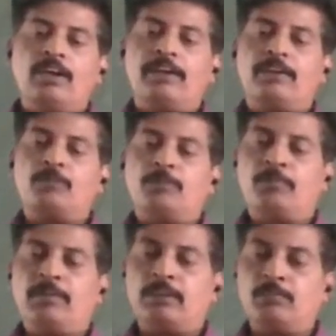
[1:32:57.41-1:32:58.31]
and
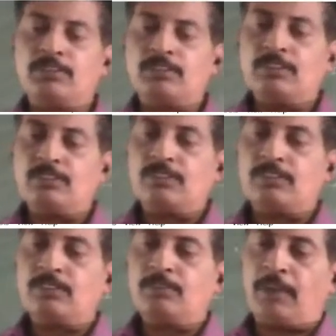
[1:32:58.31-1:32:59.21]
public business,
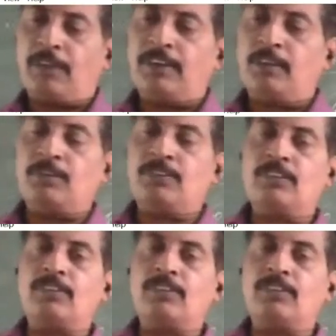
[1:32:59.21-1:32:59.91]
private business